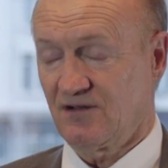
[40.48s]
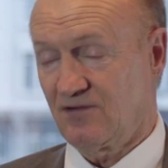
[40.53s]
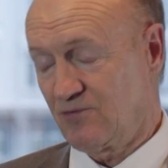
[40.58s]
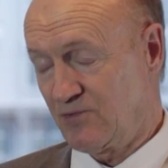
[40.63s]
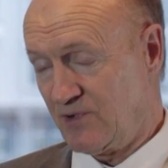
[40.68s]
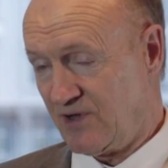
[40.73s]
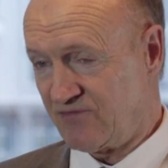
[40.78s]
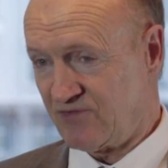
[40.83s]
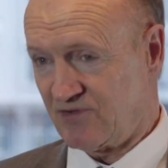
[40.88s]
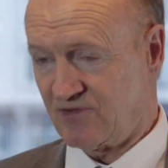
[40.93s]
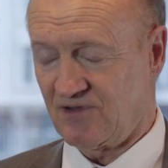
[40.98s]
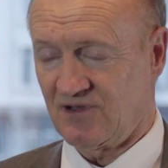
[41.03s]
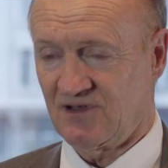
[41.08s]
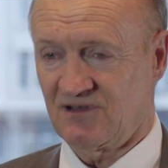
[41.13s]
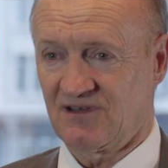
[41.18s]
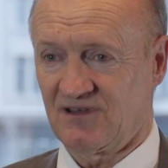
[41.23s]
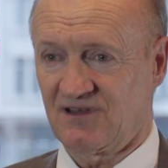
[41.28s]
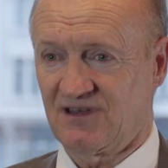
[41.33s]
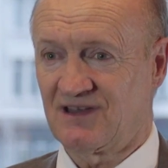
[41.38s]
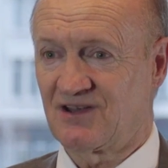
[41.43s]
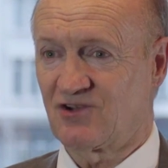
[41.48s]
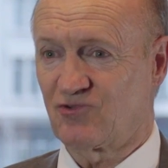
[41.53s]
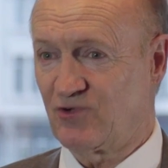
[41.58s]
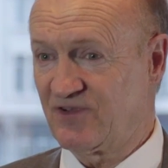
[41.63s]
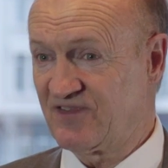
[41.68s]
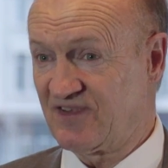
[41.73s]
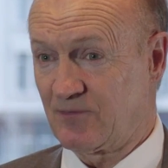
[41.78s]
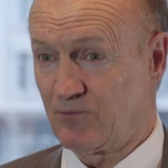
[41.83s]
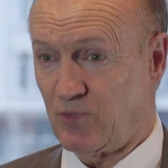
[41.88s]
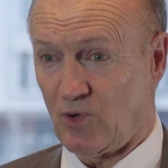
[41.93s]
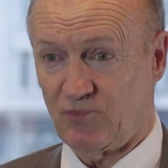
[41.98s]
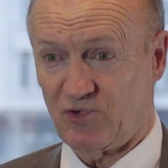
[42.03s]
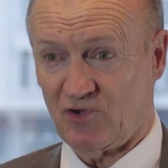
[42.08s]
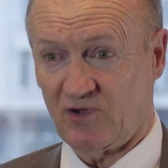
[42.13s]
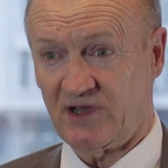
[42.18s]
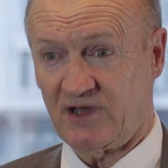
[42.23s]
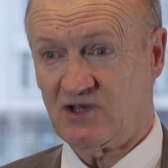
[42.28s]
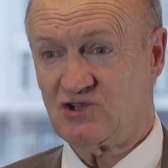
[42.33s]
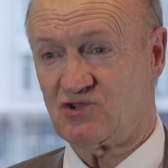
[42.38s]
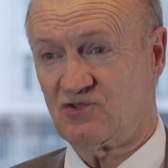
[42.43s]
we have an increasing
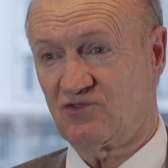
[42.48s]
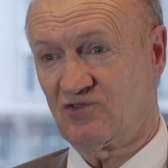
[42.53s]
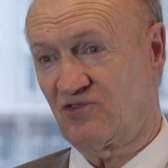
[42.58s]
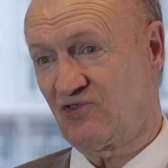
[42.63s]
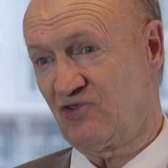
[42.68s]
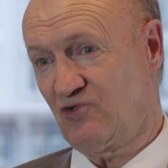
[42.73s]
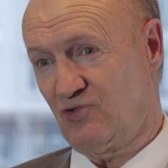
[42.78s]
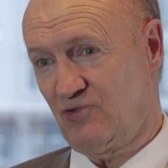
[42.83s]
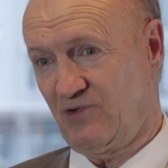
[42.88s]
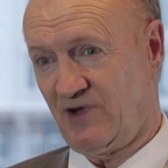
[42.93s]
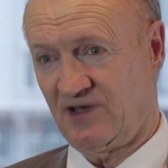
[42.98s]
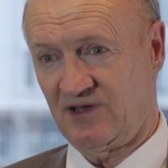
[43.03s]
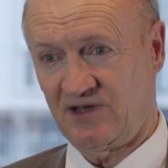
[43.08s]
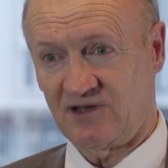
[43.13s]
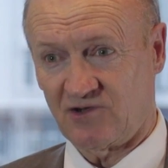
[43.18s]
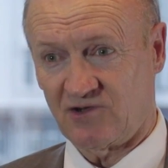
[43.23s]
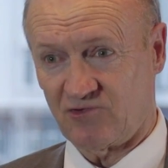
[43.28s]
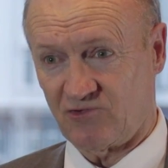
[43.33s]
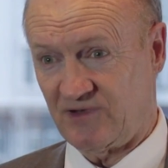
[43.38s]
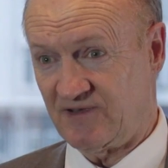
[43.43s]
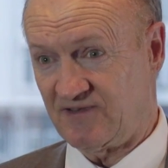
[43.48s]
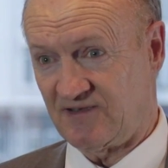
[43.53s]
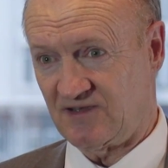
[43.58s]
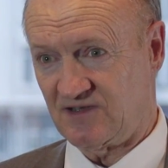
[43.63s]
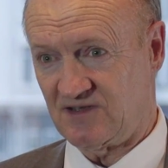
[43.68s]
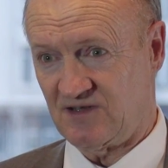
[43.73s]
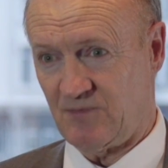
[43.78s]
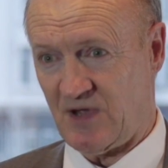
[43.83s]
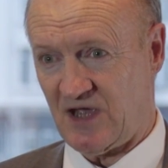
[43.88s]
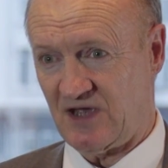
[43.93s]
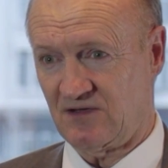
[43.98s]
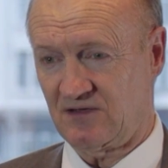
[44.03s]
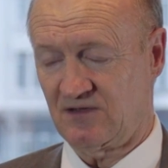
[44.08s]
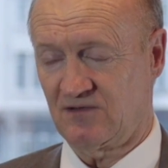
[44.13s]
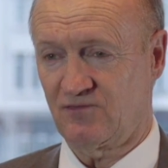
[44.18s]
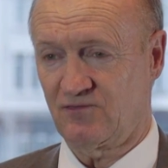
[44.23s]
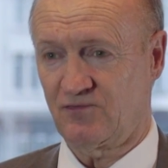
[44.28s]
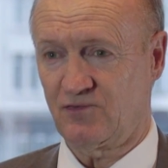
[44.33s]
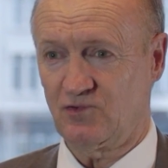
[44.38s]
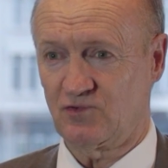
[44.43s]
population, so an increasing demand
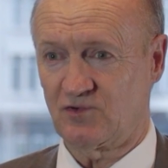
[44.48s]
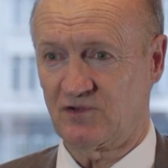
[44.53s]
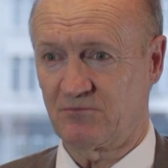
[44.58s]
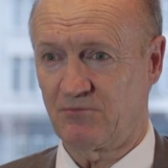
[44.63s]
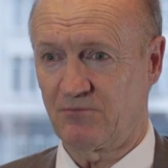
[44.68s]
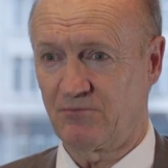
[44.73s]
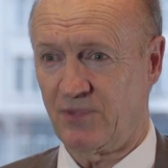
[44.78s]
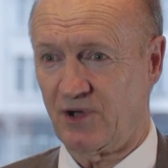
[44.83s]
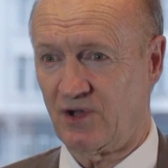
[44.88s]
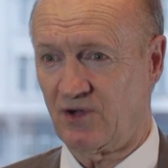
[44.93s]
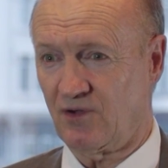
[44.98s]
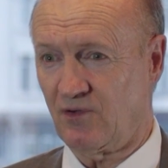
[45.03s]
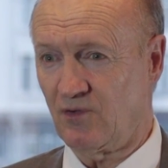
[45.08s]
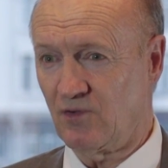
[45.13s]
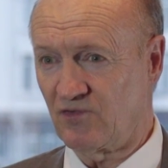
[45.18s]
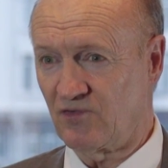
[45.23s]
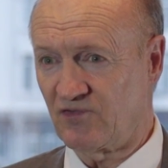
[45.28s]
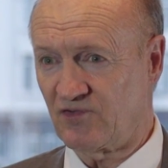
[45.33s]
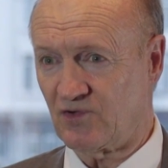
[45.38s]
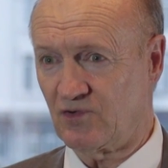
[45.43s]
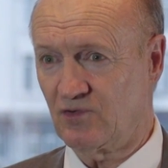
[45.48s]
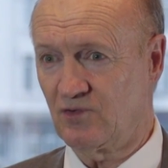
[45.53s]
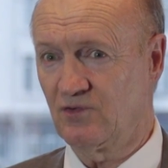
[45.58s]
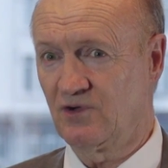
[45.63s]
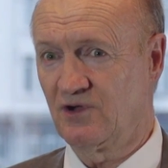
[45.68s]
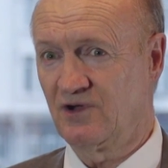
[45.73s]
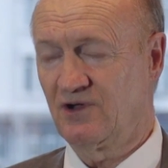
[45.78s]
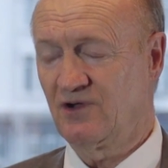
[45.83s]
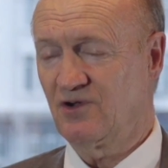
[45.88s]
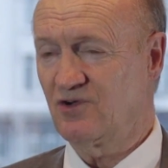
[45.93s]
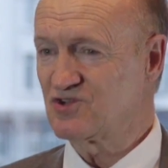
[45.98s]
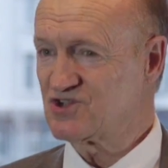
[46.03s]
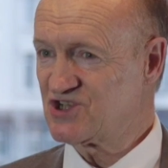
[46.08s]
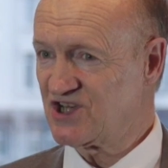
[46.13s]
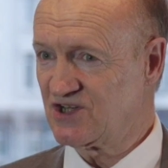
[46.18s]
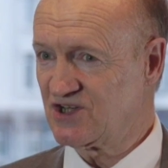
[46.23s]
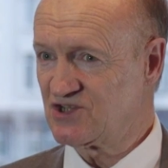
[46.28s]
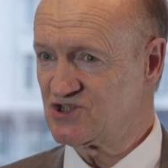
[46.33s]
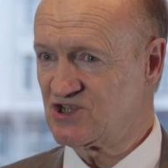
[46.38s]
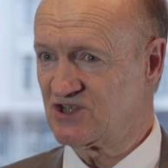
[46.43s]
in food, but also a
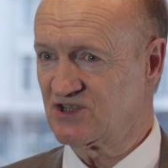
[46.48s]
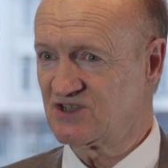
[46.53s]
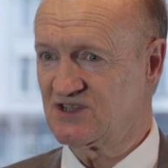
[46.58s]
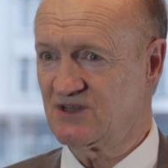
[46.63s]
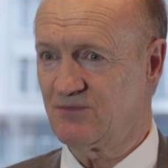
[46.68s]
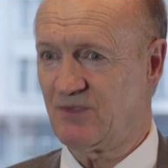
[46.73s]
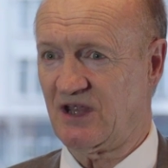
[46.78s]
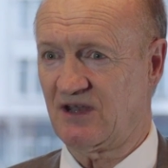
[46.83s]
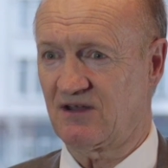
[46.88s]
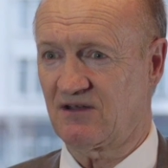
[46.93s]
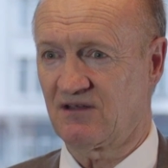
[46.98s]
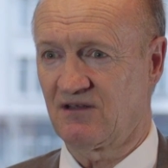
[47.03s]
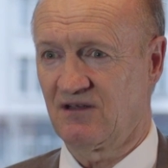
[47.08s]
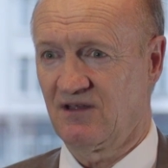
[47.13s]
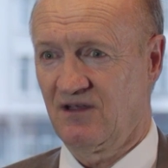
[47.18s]
changing demand.